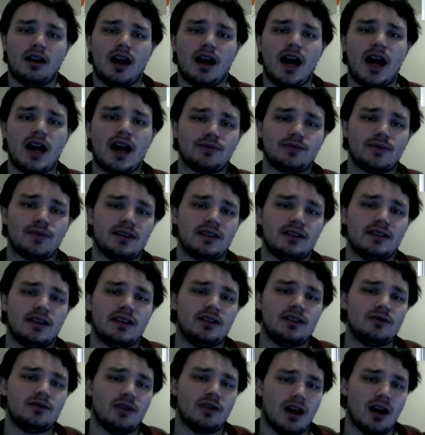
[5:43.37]
As we
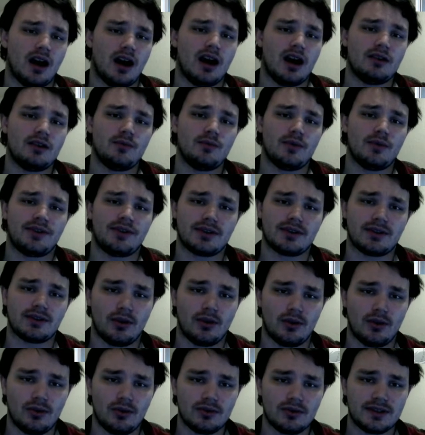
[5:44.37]
continue on with this
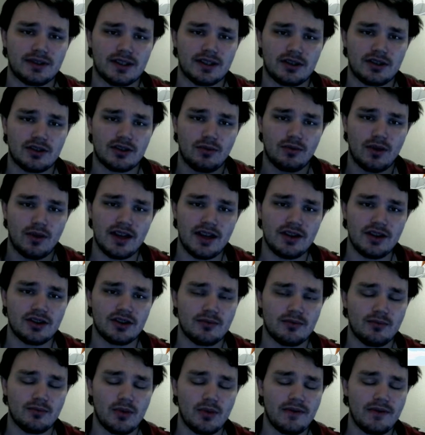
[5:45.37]
whole
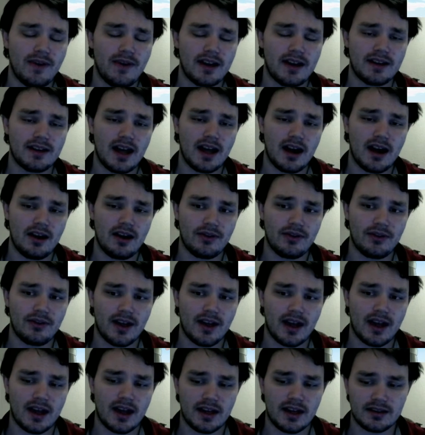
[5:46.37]
situation, we find out
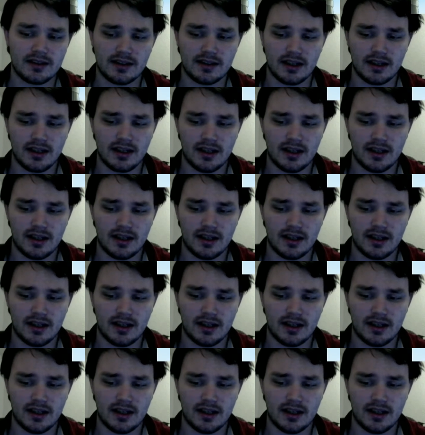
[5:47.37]
that